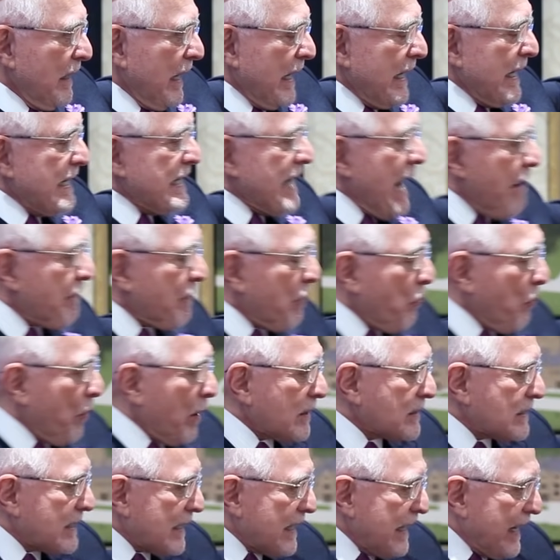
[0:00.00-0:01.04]
And he never
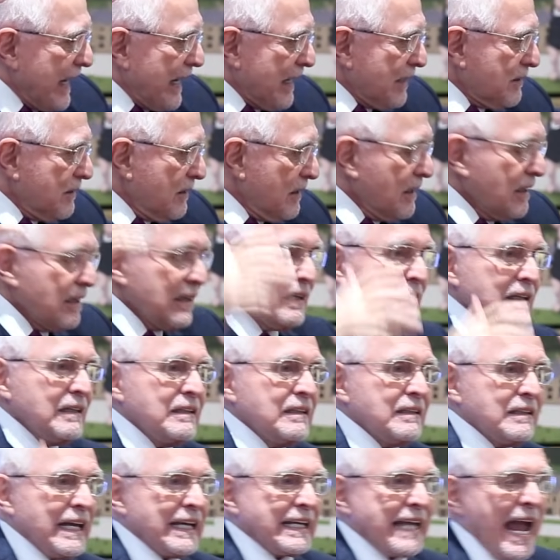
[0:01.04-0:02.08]
worked again.
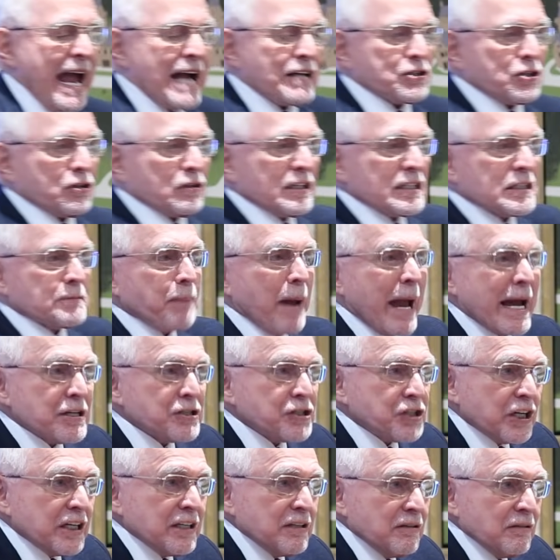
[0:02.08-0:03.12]
They canceled his
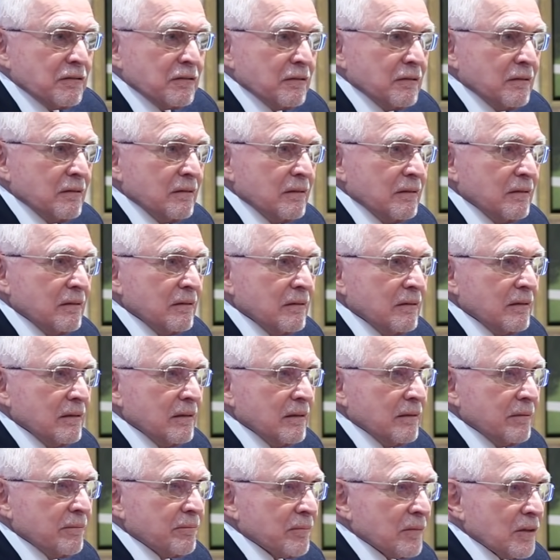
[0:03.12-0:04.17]
pension
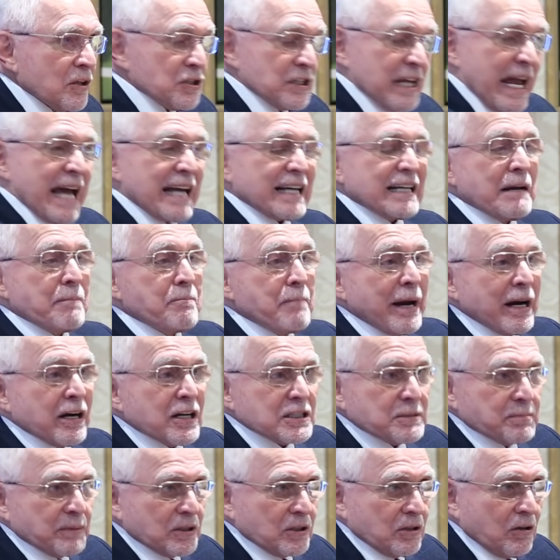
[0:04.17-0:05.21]
because they had an
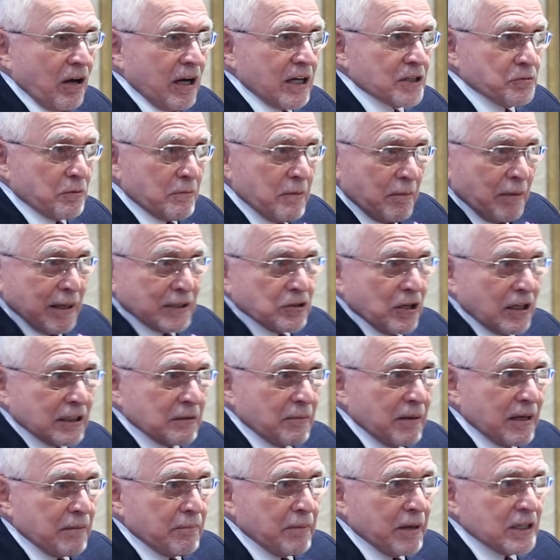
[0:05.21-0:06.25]
embarrassment clause. Remember I
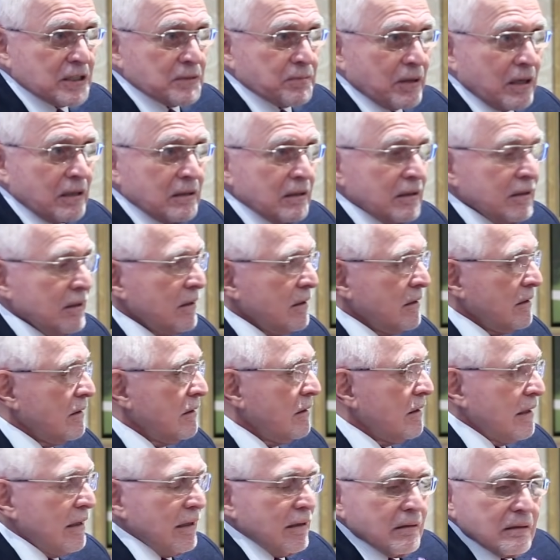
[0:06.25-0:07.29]
talked about embarrassment clause?
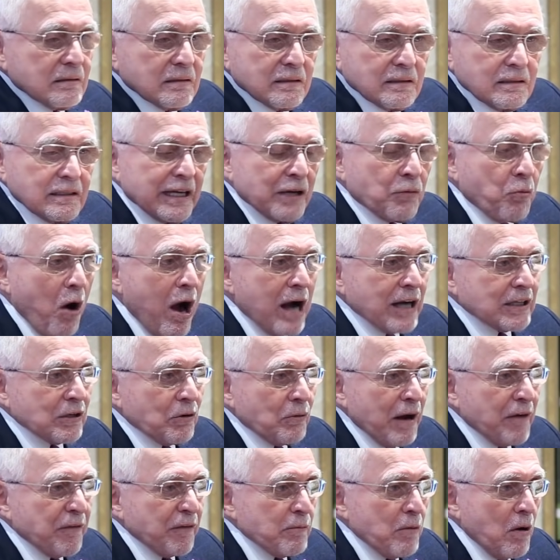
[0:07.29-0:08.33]
He walked
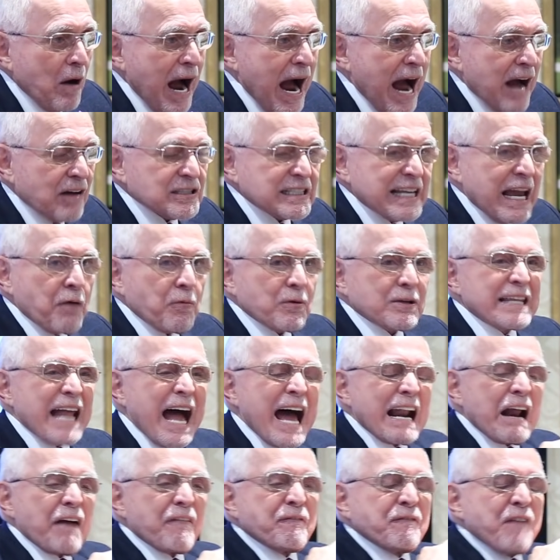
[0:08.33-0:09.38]
away from Ohio State with
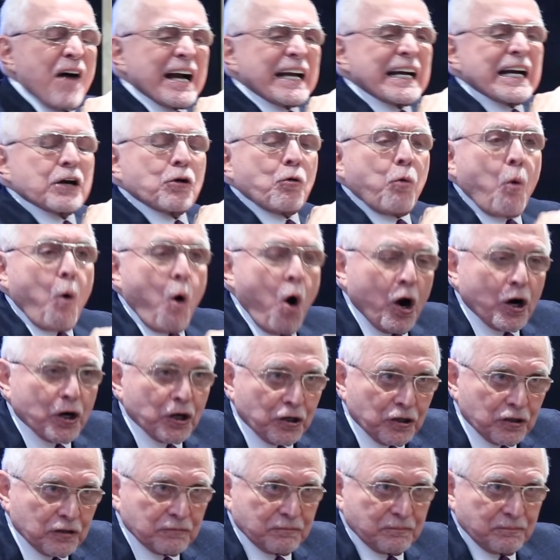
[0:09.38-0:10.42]
not a fucking
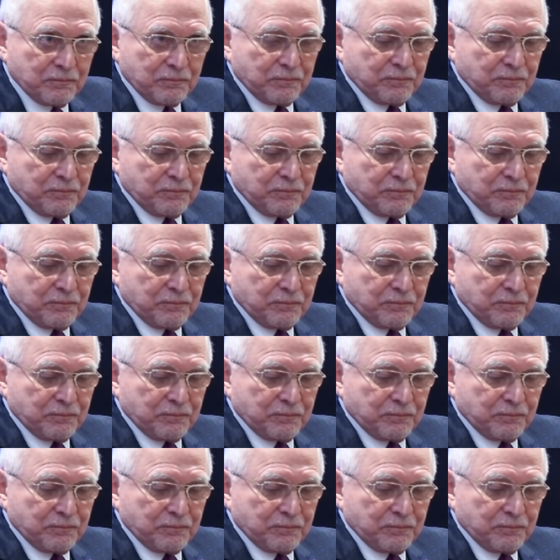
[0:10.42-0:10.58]
quarter.